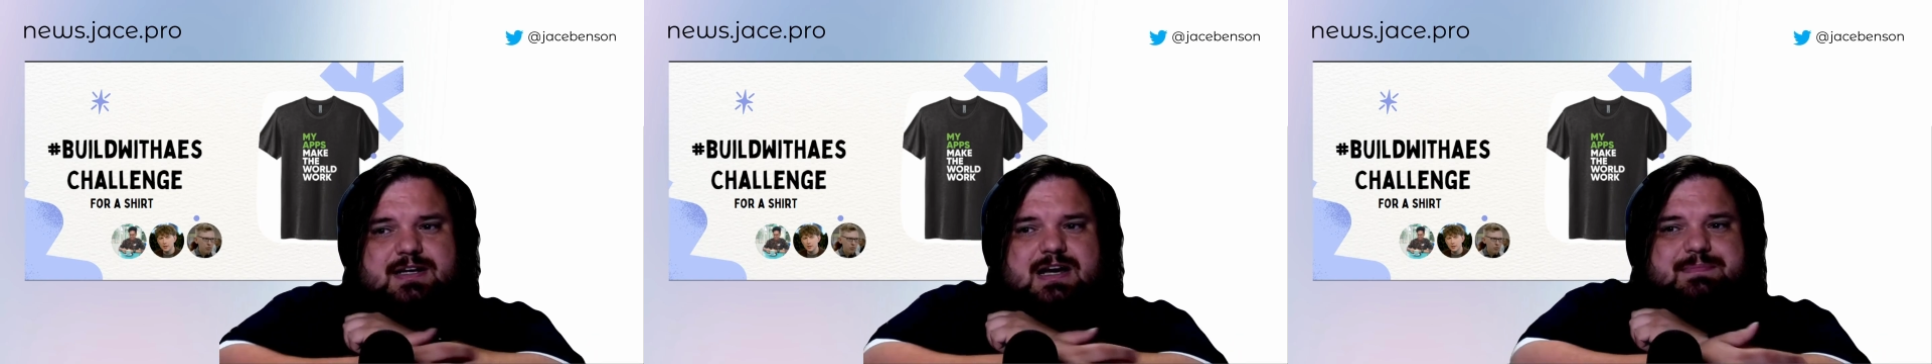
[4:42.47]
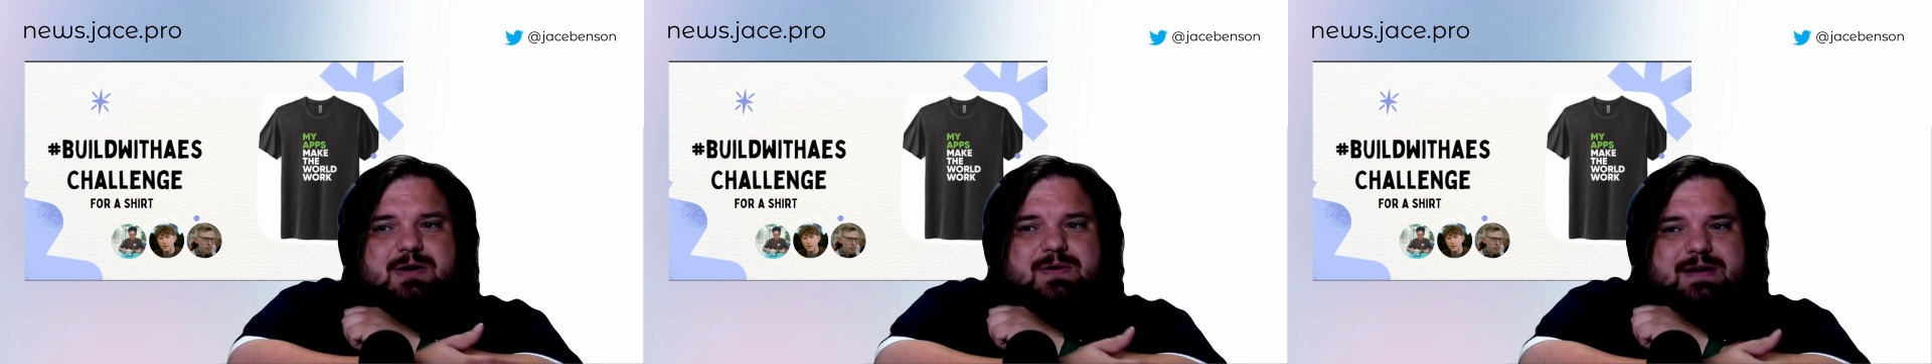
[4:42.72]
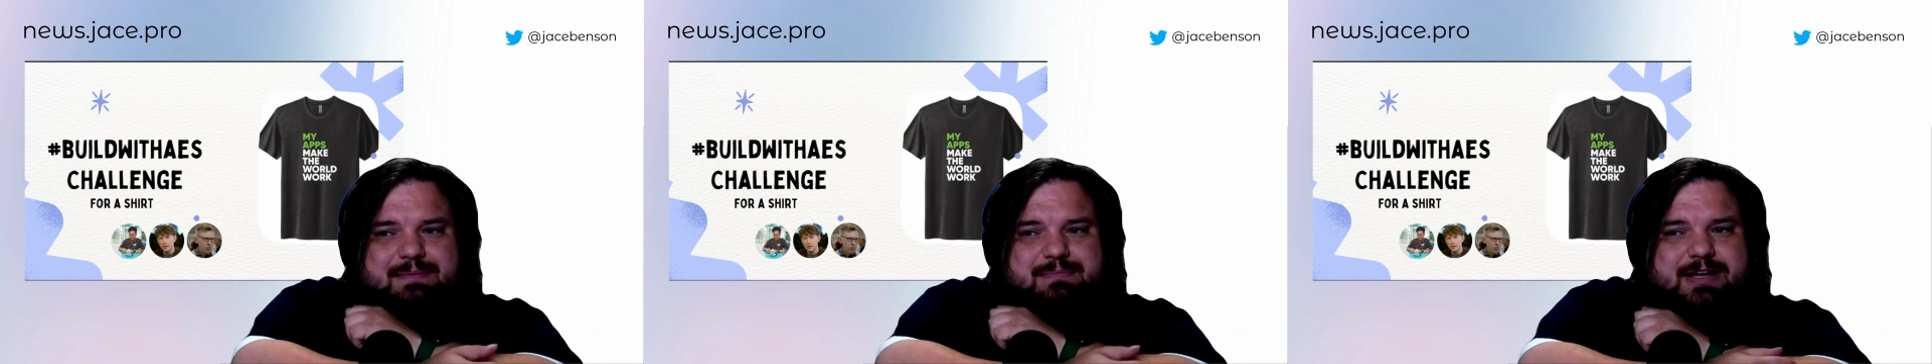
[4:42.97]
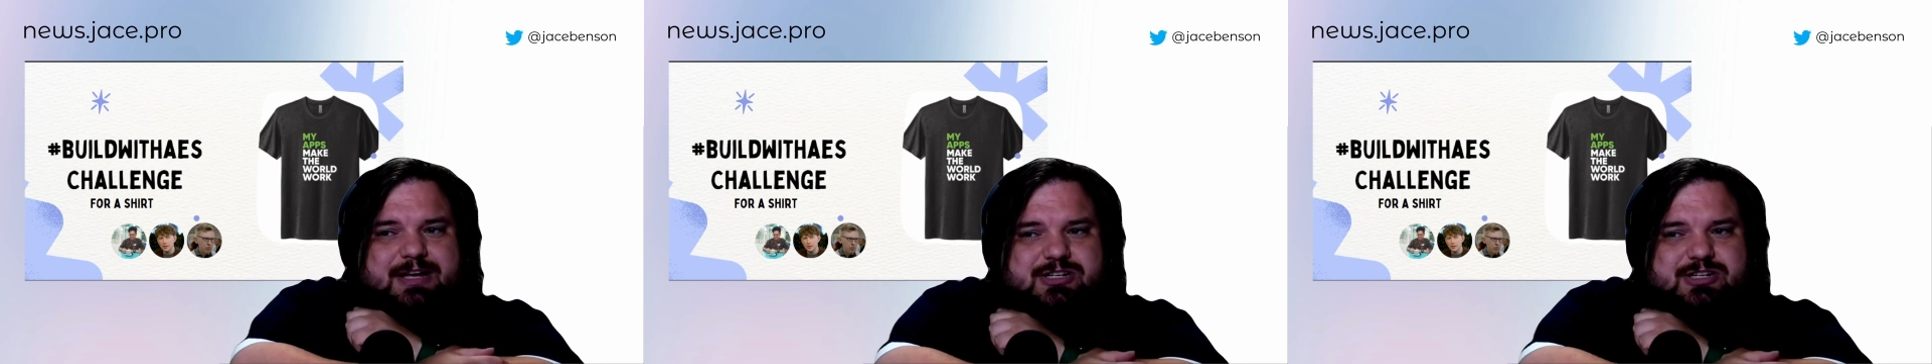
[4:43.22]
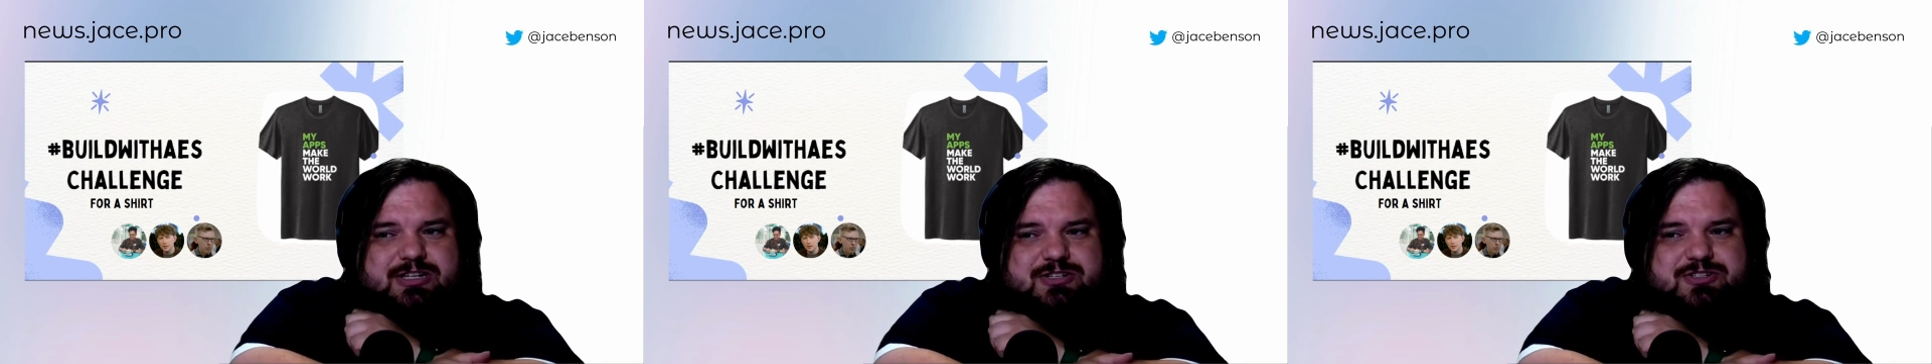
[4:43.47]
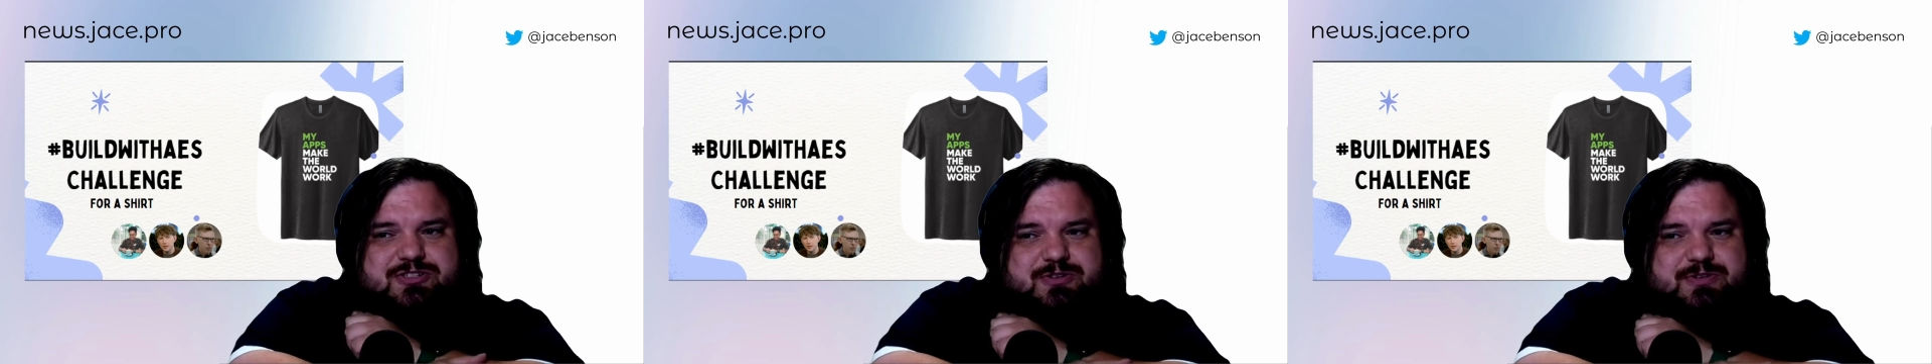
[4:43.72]
about Application
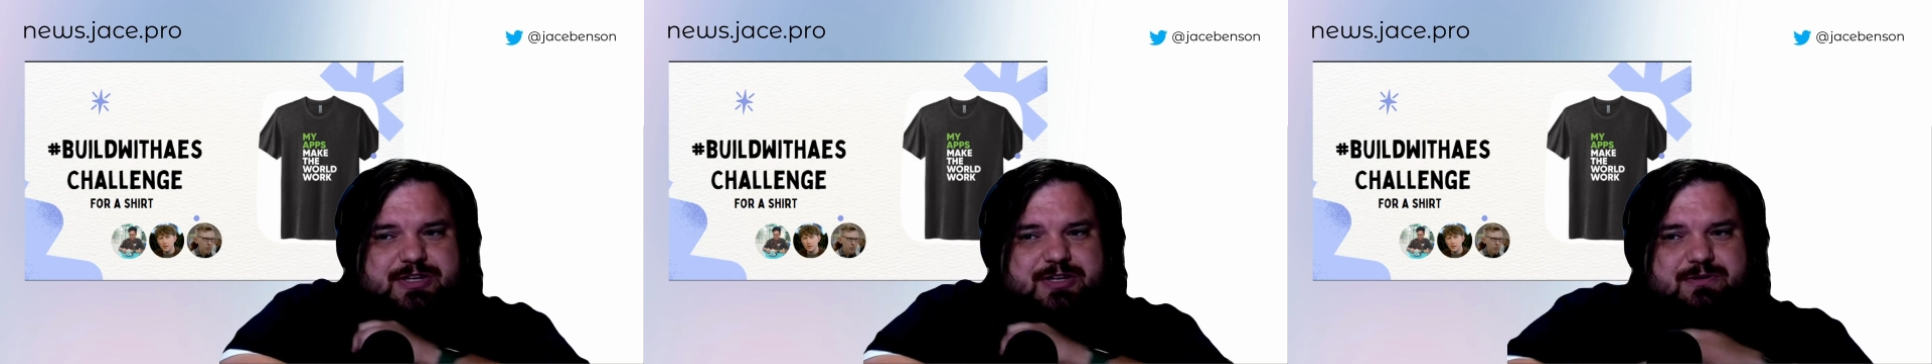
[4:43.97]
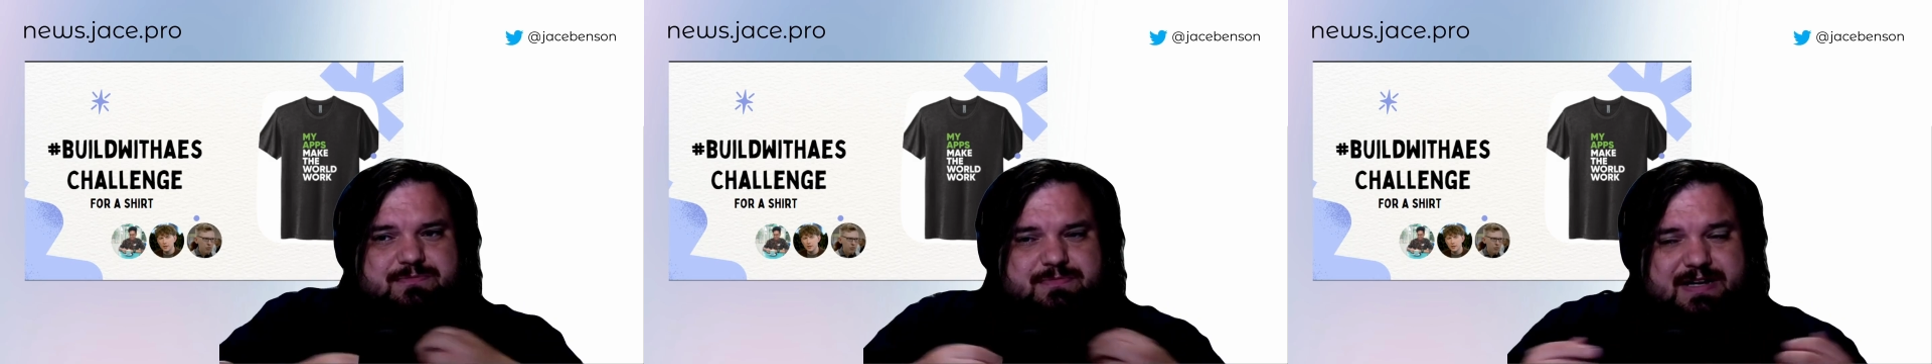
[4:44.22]
Engine Studio,